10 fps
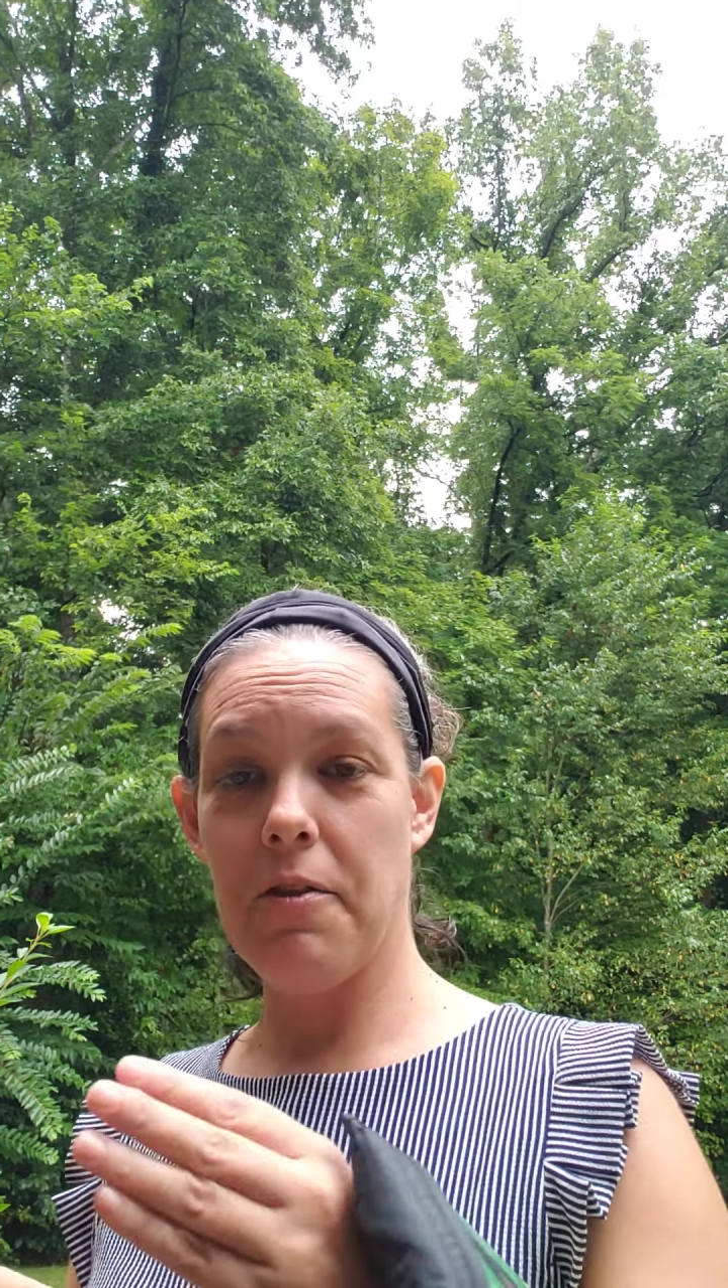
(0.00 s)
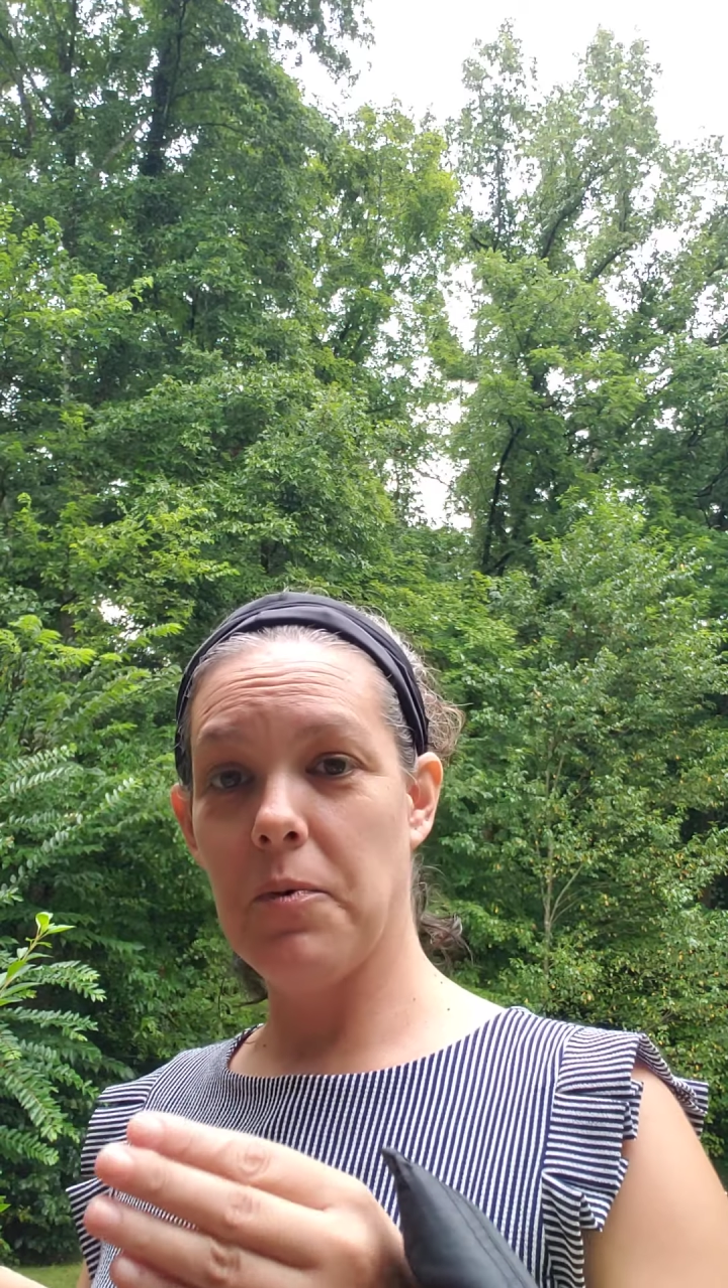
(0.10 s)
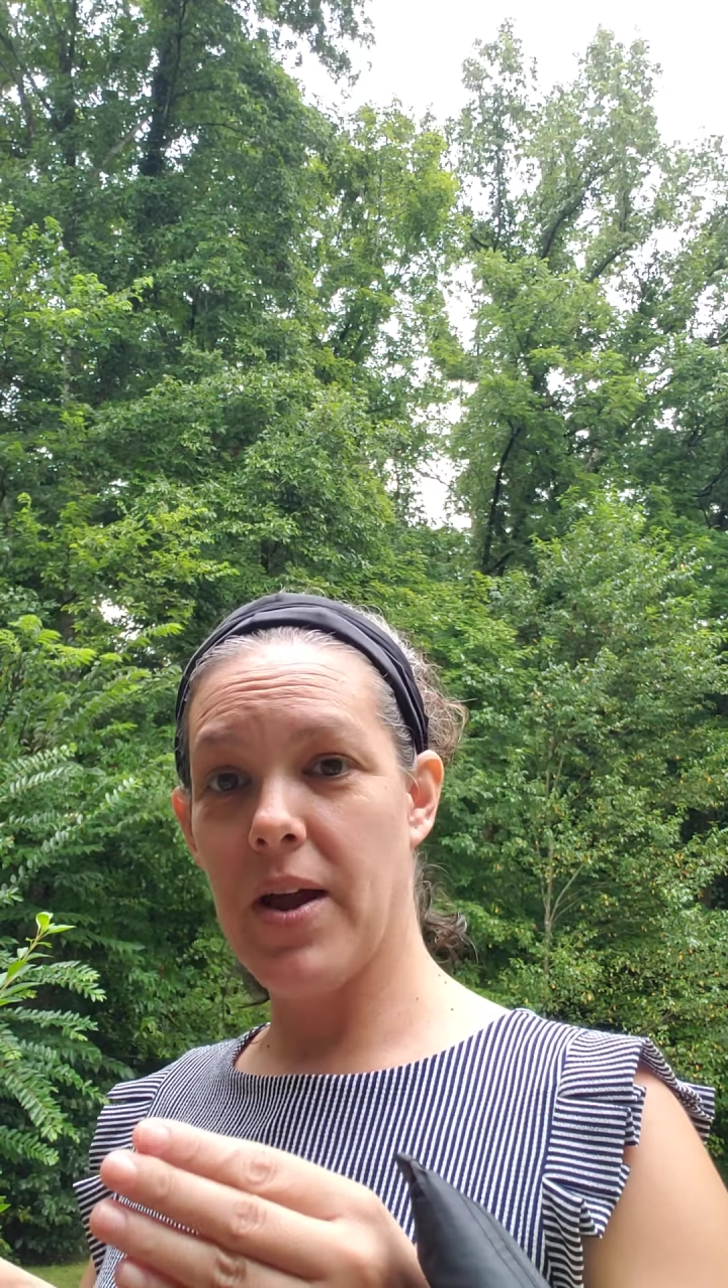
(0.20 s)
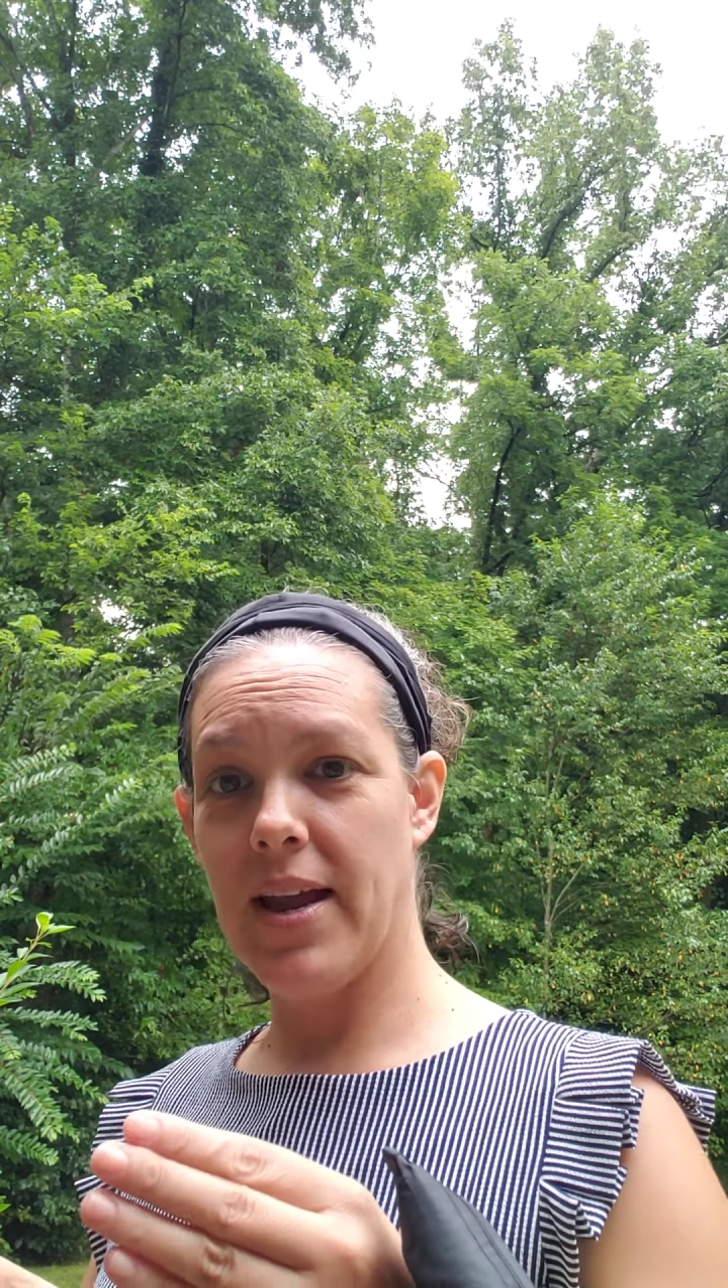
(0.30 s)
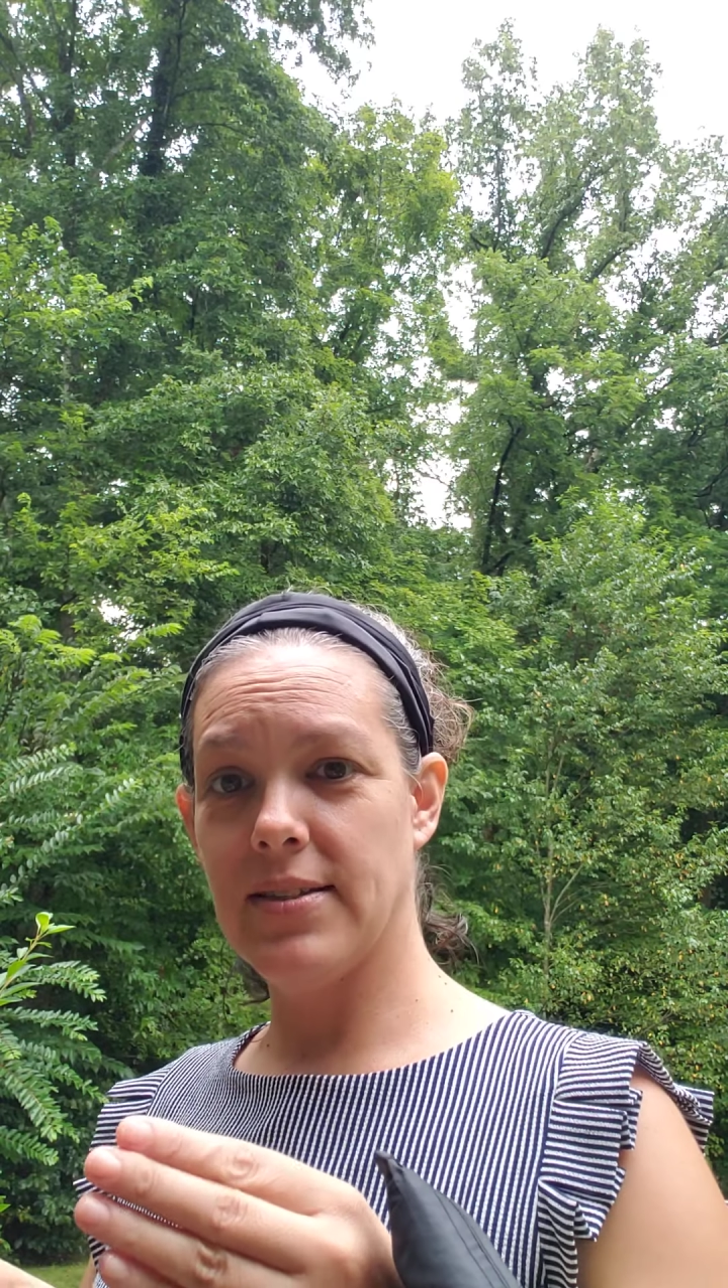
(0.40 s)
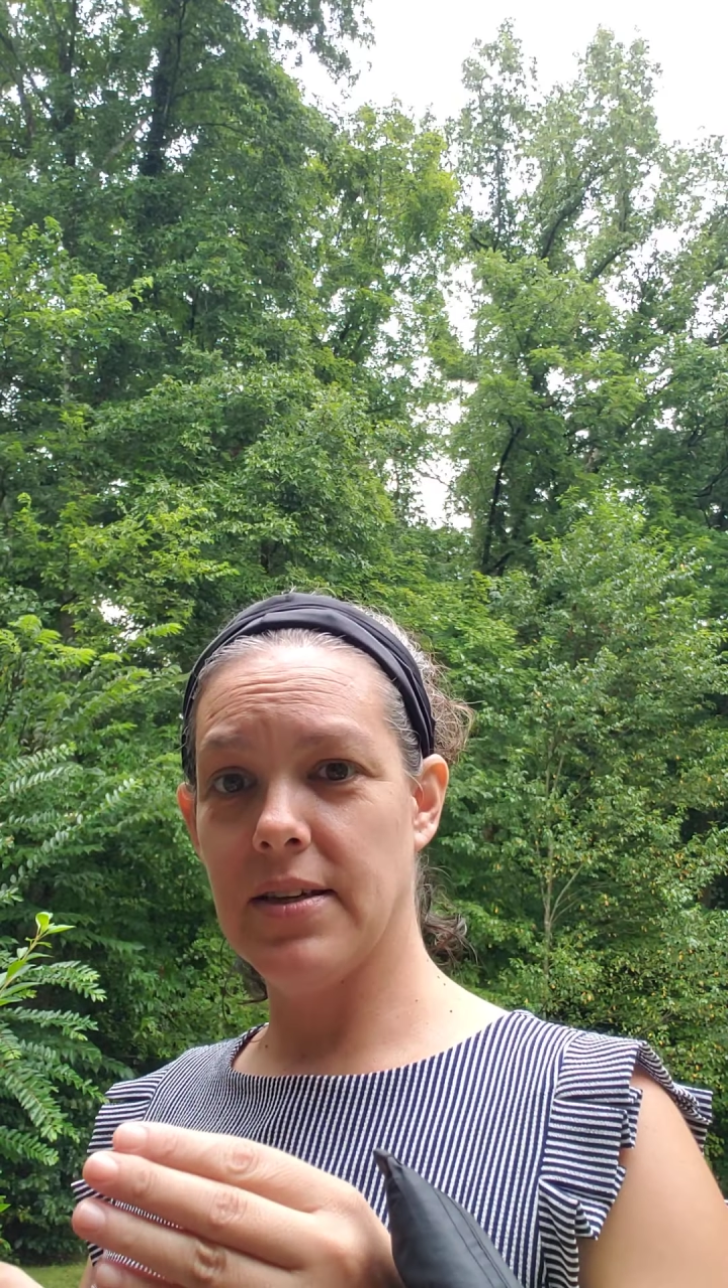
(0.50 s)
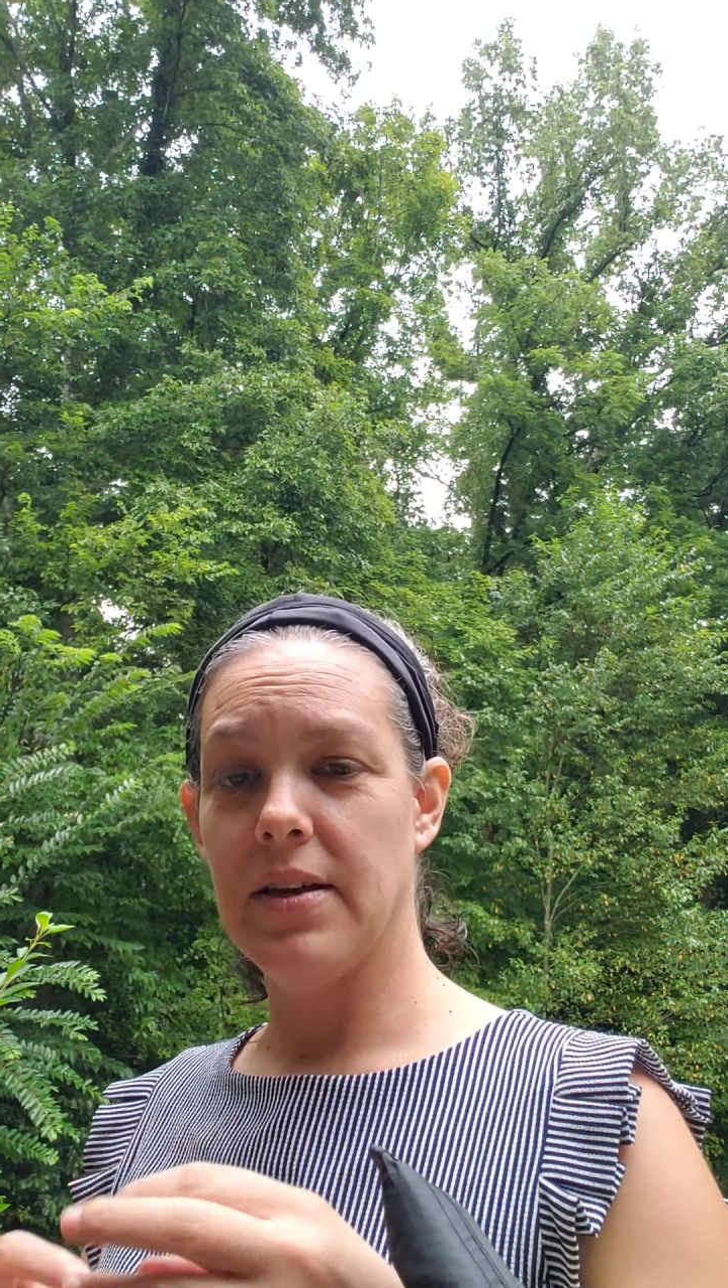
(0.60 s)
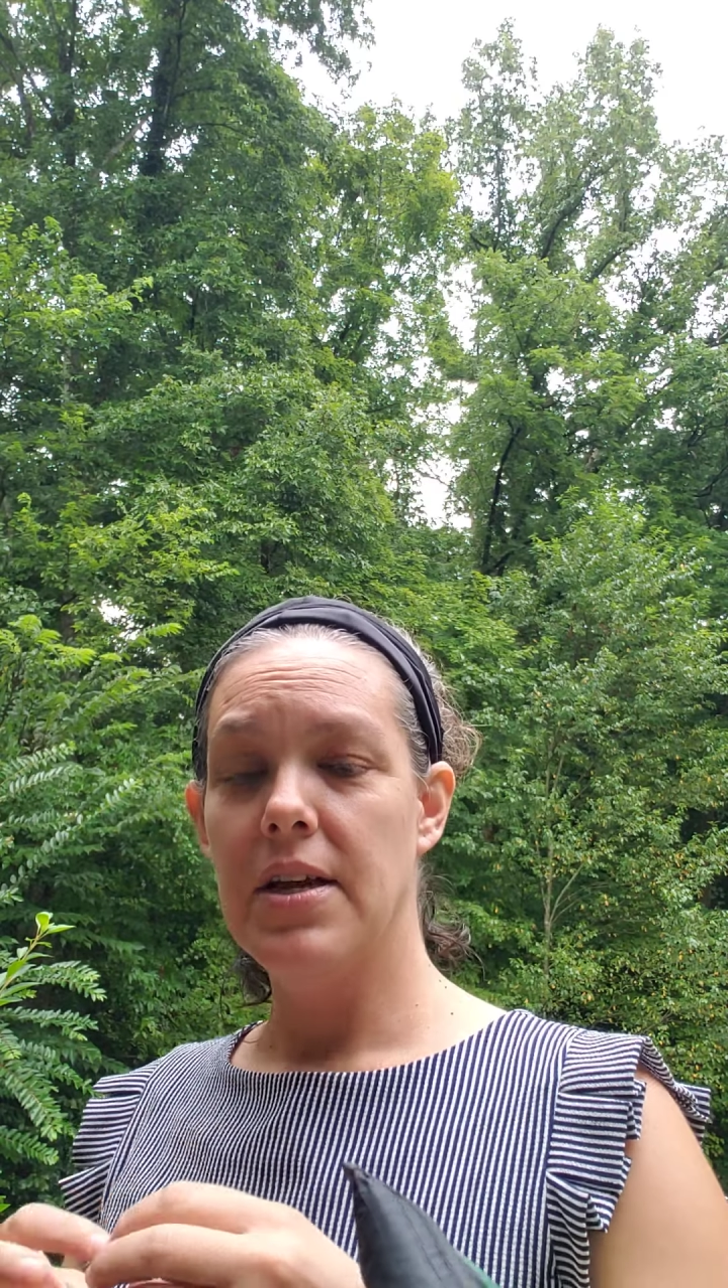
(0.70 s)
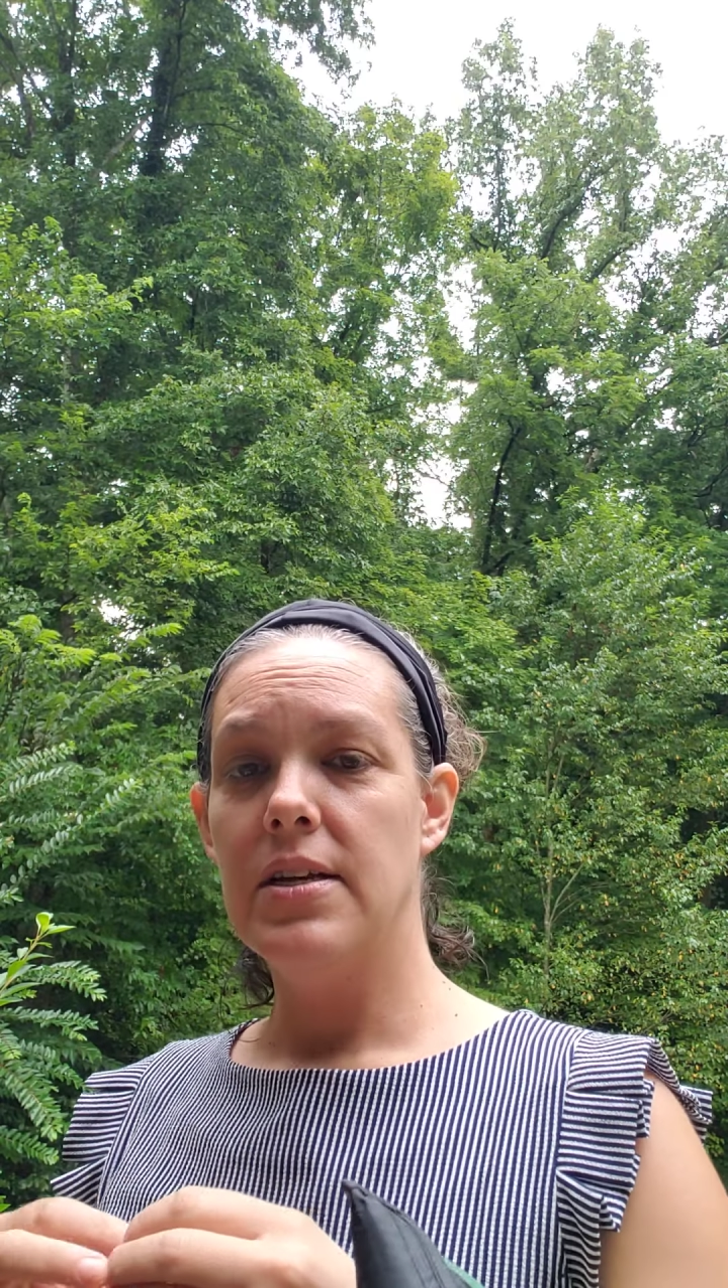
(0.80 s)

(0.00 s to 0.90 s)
other ways and